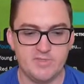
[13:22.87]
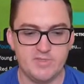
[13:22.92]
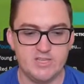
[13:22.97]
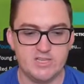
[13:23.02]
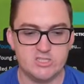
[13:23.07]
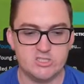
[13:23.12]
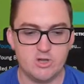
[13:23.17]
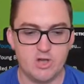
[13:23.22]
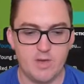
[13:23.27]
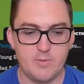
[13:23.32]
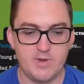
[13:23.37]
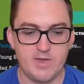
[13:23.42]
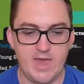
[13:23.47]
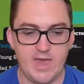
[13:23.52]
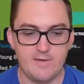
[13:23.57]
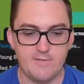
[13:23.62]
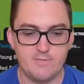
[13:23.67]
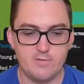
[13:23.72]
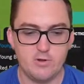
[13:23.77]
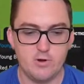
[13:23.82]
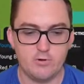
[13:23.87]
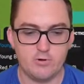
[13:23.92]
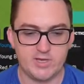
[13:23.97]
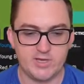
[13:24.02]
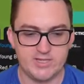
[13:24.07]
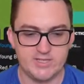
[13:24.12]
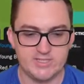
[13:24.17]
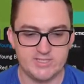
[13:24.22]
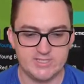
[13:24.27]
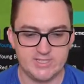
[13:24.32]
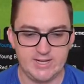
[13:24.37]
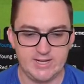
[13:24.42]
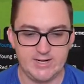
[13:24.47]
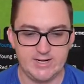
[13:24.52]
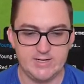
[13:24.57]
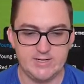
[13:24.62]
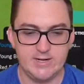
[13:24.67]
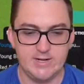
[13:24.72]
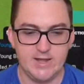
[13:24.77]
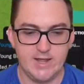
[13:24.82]
But this time we have not
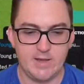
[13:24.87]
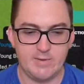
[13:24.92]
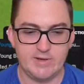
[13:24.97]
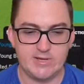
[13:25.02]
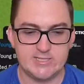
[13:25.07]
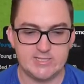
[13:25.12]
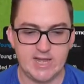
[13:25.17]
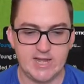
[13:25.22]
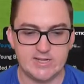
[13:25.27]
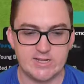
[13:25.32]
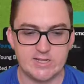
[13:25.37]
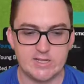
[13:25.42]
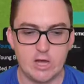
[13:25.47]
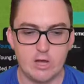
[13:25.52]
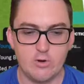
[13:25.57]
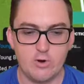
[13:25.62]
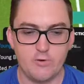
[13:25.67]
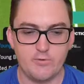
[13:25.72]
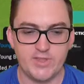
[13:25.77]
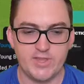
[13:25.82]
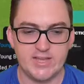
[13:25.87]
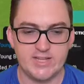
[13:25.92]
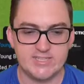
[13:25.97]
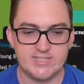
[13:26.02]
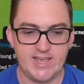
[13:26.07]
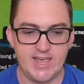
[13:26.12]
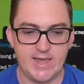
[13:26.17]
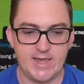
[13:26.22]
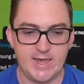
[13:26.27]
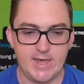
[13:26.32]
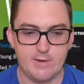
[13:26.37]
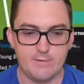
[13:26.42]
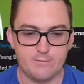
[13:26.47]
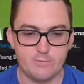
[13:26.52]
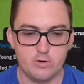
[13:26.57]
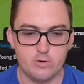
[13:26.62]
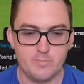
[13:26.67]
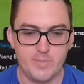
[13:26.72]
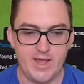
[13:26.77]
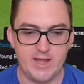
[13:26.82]
conceded, and we start to go on the attack here
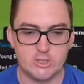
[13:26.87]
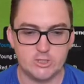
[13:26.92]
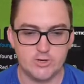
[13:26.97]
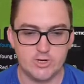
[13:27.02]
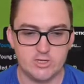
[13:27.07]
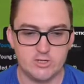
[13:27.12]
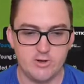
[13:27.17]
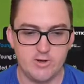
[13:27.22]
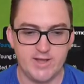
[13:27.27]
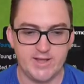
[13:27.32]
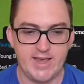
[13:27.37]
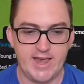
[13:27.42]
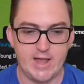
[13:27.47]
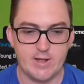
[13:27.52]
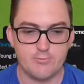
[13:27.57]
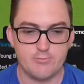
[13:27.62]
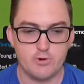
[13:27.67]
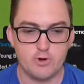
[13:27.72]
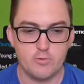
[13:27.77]
through Patrick Nygaard.